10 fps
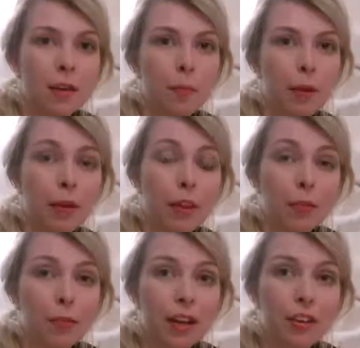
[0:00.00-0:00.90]
But yeah, it's
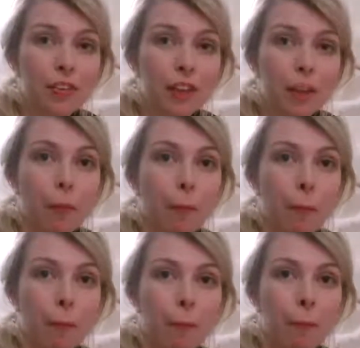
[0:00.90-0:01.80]
pretty interesting.
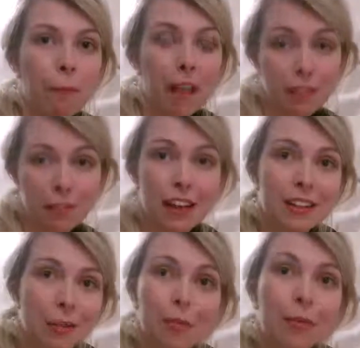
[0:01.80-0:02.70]
That's fact
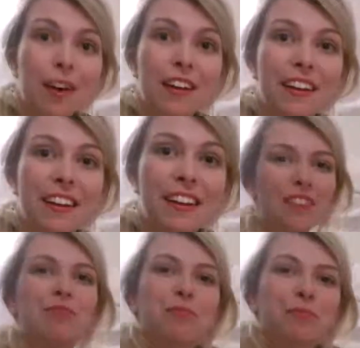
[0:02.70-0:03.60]
number 1.
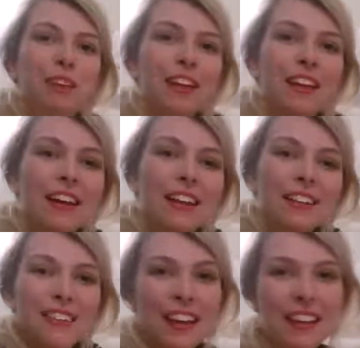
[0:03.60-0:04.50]
The
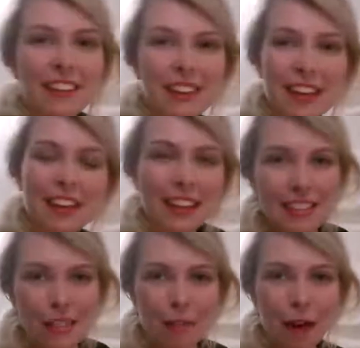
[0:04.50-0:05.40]
second thing is
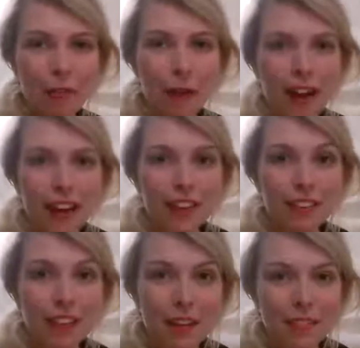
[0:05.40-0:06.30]
about why you
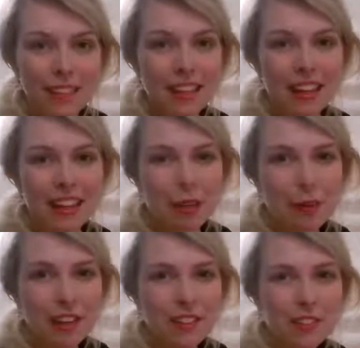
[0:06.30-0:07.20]
never see
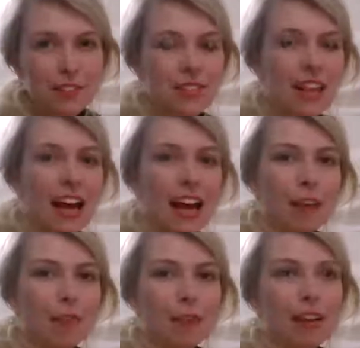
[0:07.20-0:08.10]
particles that
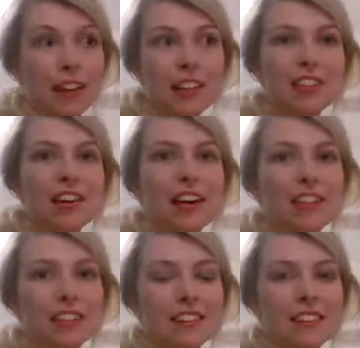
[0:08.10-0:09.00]
have colour
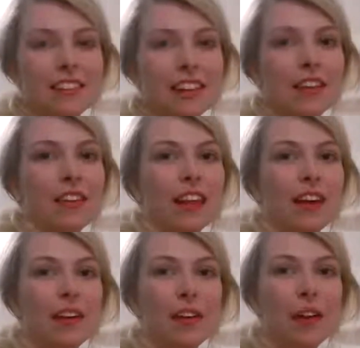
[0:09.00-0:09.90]
charge existing on their
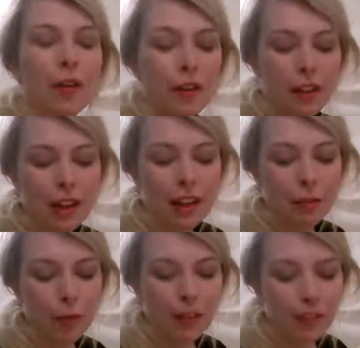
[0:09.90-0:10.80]
own, and
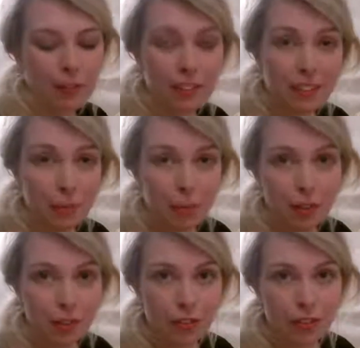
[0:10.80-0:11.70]
why you only have things like
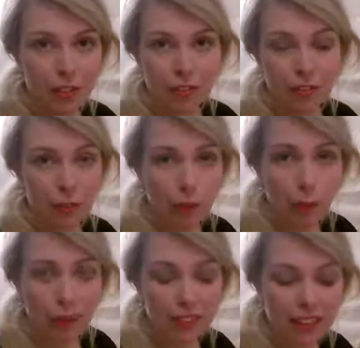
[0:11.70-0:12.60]
protons and neutrons are all
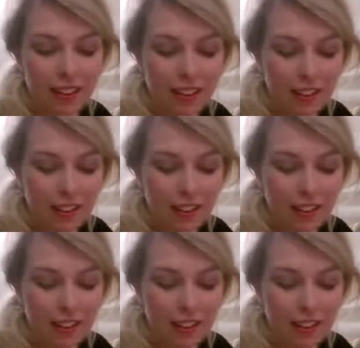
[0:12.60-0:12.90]
bound together.